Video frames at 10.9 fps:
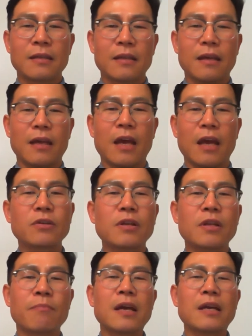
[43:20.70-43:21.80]
Actually,
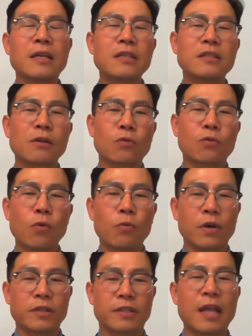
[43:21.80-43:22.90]
my initial goal
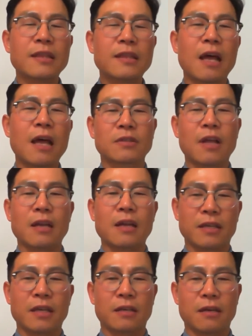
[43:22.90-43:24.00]
was
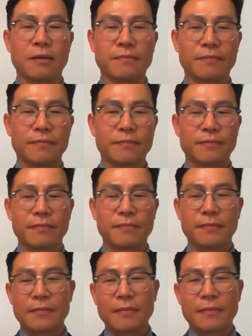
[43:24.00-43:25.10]
$10,000 income.
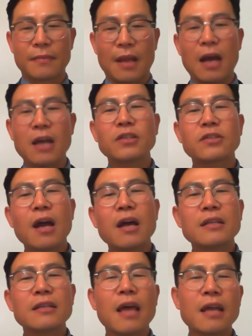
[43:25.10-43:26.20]
I
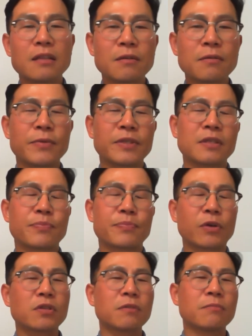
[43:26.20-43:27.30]
started Atomy Business because
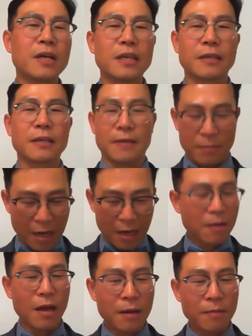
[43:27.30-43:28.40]
of money. I,
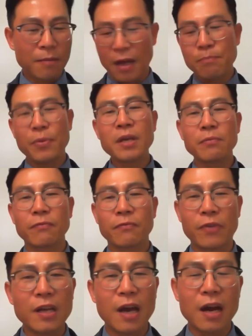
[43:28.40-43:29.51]
I'm, I'm being
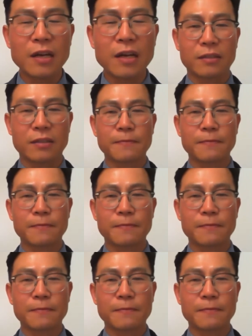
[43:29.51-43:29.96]
very honest